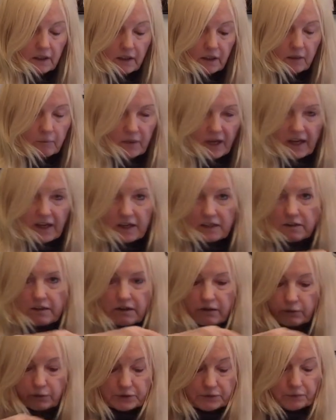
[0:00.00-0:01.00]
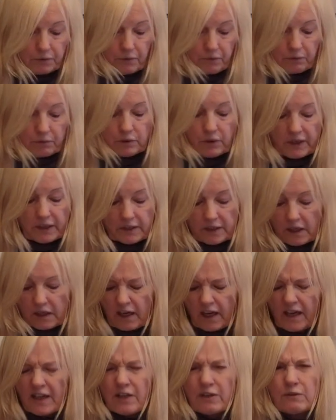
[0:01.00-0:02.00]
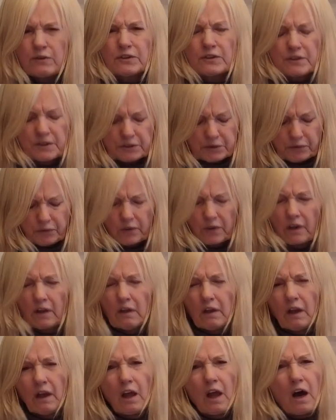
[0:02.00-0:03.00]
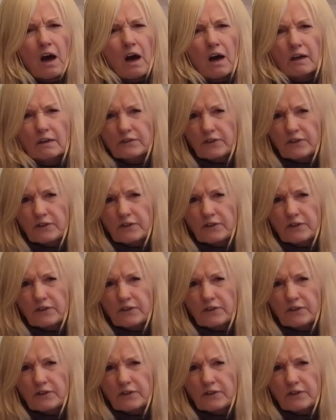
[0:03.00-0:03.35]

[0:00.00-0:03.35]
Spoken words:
My idea was for through hike, and I used this for a long